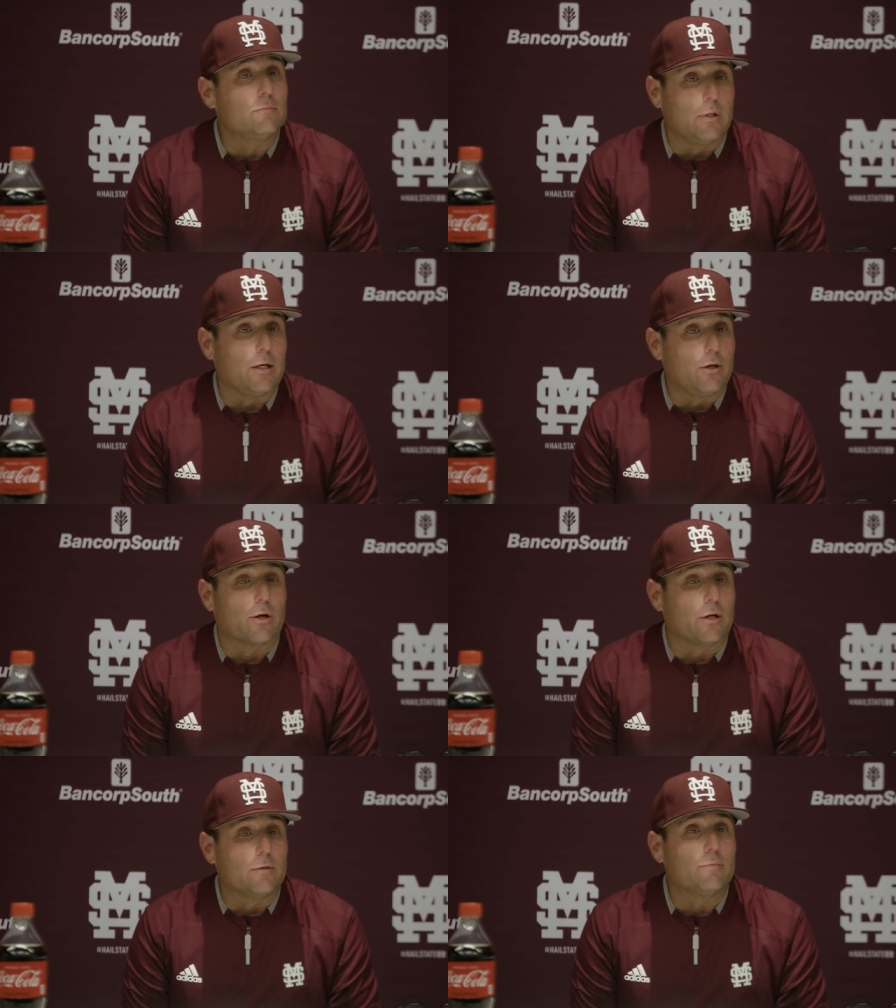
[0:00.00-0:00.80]
that
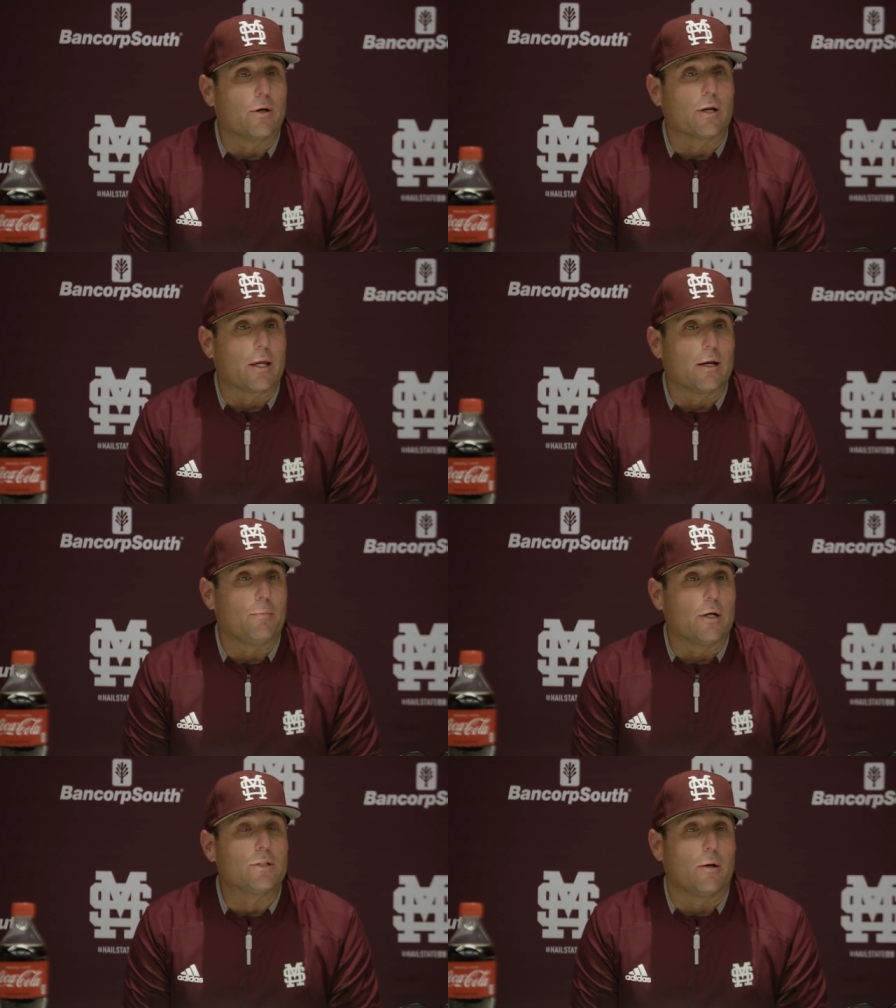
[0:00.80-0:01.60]
you're gonna they're gonna get a
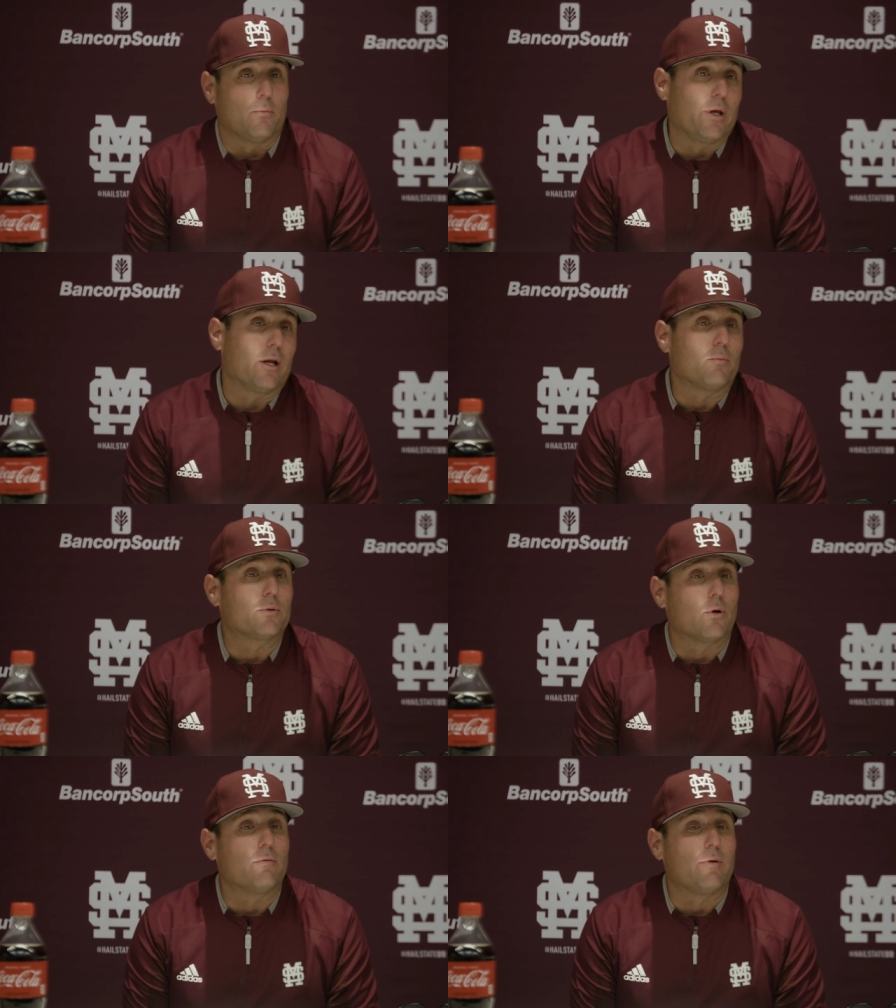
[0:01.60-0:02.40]
bunch of them. We ended up
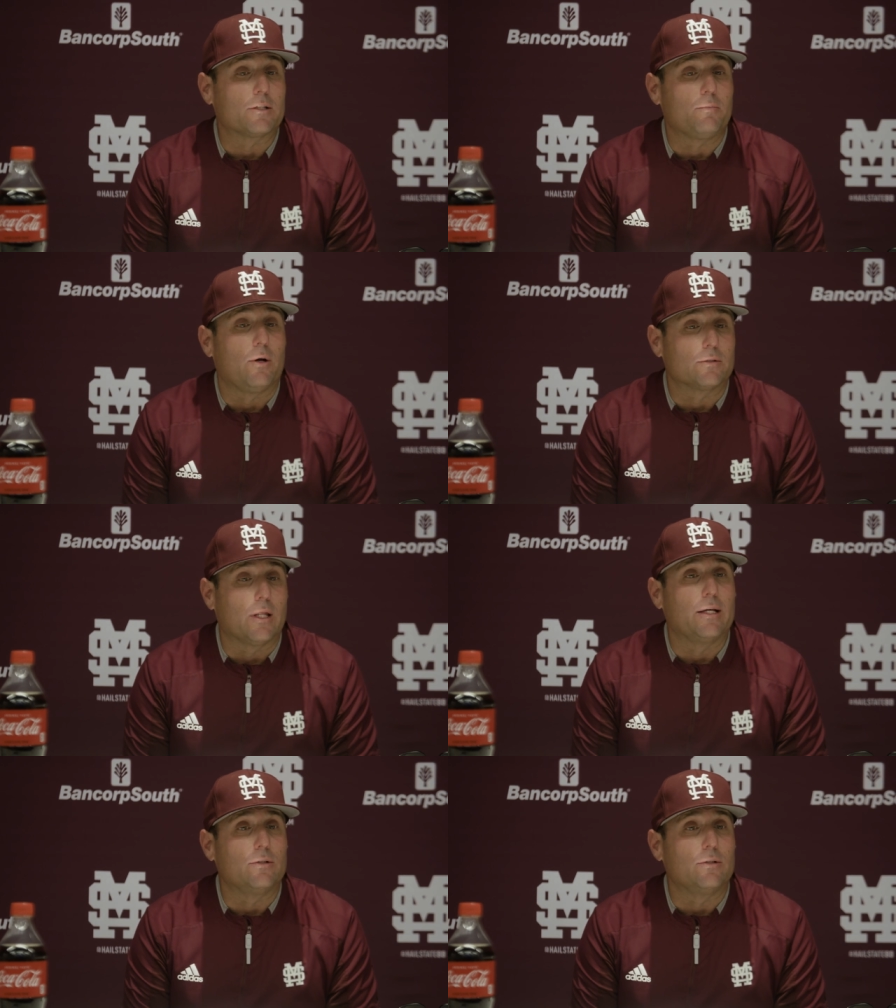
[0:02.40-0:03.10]
with throwing fastballs late,